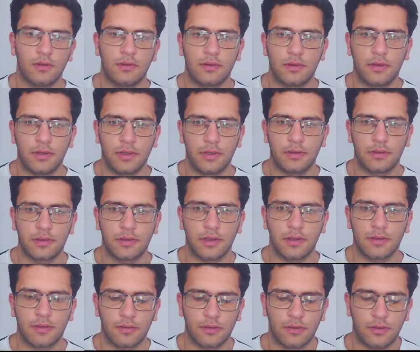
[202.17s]
Alright,
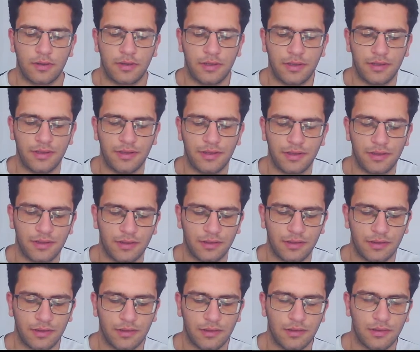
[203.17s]
that's all.
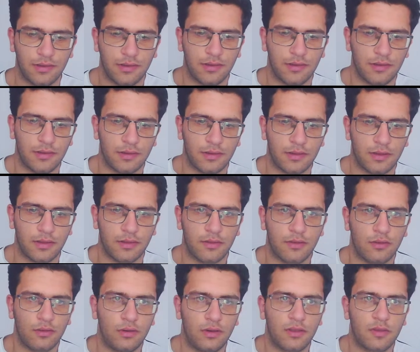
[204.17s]

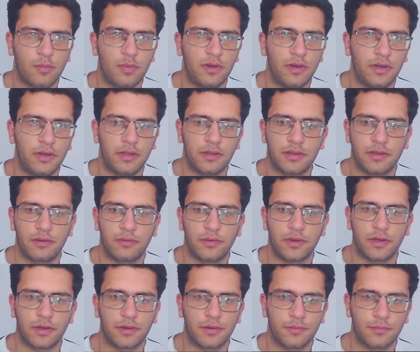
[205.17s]
That's all, let's play another
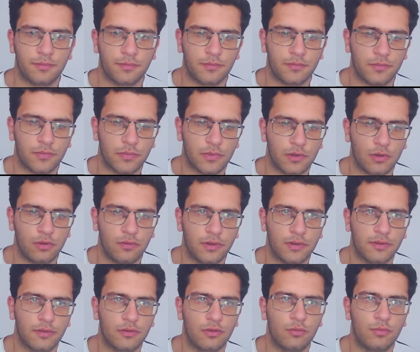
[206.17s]
one. Who
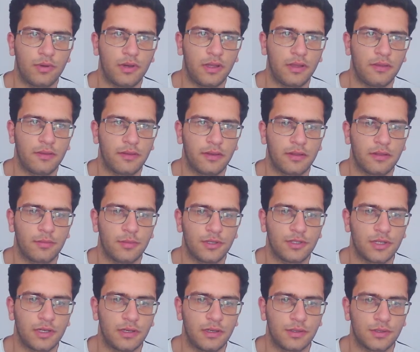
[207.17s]
wants to play? Send
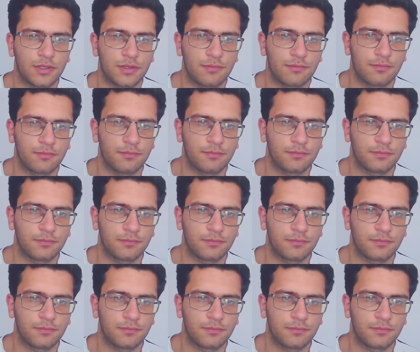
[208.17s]
me challenge.